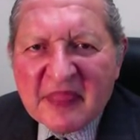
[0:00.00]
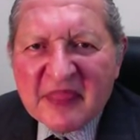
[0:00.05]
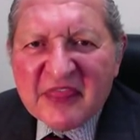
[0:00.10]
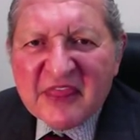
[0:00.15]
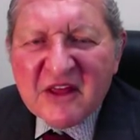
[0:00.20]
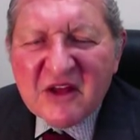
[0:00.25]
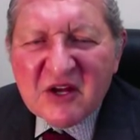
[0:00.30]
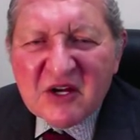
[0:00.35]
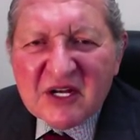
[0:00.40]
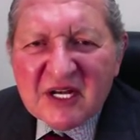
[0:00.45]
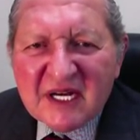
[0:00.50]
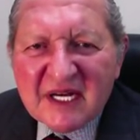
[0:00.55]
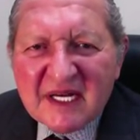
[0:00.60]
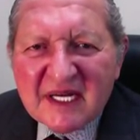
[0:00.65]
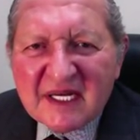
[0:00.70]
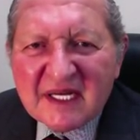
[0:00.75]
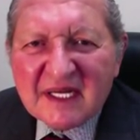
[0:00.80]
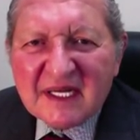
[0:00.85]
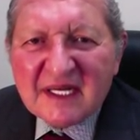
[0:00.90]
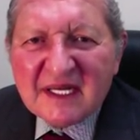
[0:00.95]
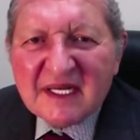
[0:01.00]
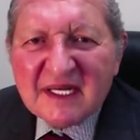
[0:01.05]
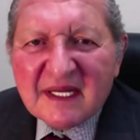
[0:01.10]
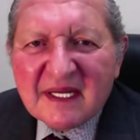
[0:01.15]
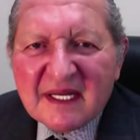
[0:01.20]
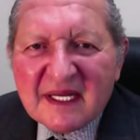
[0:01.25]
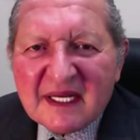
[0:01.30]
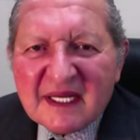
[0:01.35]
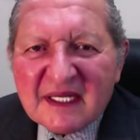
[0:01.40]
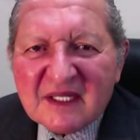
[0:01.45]
Thirdly,
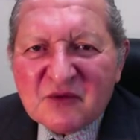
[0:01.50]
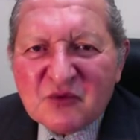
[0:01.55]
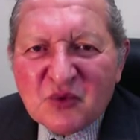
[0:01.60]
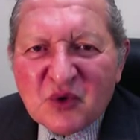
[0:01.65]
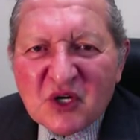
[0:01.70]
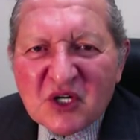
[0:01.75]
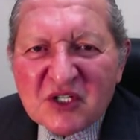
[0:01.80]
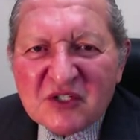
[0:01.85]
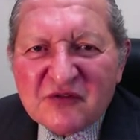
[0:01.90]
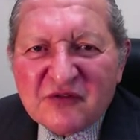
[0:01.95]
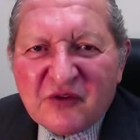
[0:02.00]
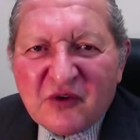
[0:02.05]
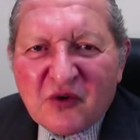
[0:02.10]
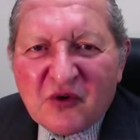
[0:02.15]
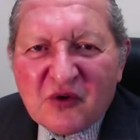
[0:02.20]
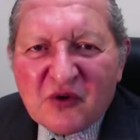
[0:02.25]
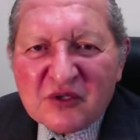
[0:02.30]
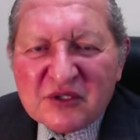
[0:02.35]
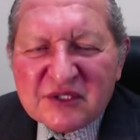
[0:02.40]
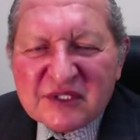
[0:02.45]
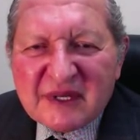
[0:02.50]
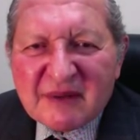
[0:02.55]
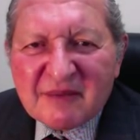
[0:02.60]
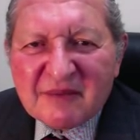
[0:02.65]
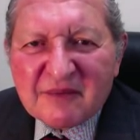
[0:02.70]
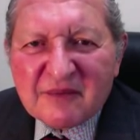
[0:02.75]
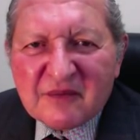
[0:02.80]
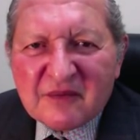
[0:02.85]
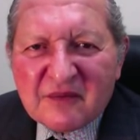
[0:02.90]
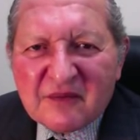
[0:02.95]
it works for
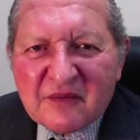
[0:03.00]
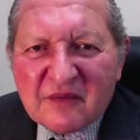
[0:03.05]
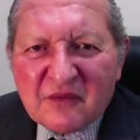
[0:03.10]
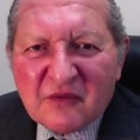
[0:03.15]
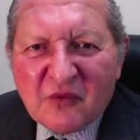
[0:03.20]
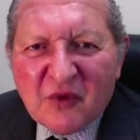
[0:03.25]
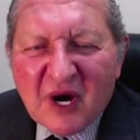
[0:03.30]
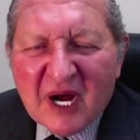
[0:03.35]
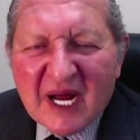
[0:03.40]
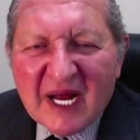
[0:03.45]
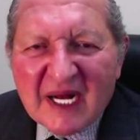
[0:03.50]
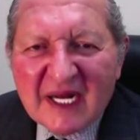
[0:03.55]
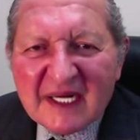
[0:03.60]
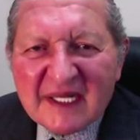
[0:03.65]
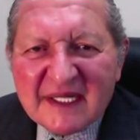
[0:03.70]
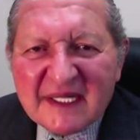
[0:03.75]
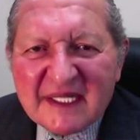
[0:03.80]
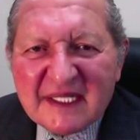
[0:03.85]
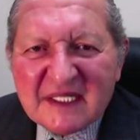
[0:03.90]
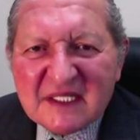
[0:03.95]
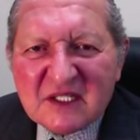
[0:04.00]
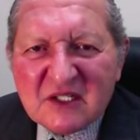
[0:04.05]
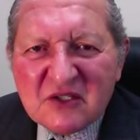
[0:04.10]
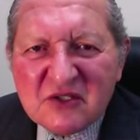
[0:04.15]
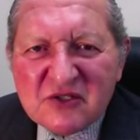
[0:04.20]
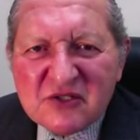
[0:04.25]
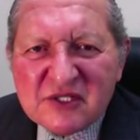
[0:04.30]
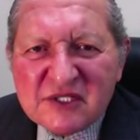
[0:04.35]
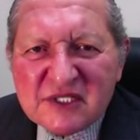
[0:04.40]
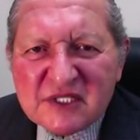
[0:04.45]
some while and then it
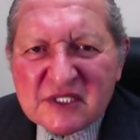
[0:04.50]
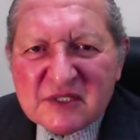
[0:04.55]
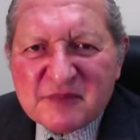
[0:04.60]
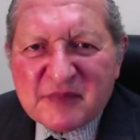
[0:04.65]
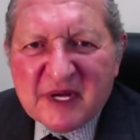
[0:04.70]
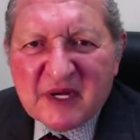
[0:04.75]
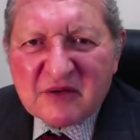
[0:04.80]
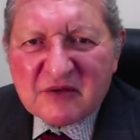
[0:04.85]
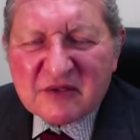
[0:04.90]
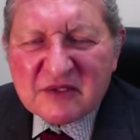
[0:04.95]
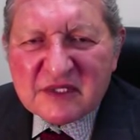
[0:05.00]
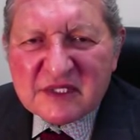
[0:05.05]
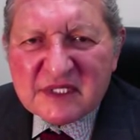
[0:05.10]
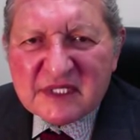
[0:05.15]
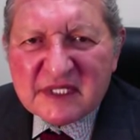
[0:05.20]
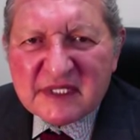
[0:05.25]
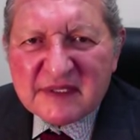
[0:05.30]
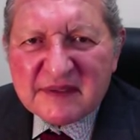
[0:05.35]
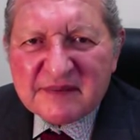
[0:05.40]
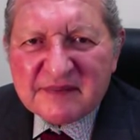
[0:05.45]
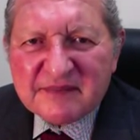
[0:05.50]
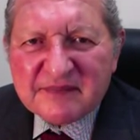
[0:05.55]
loses its potency.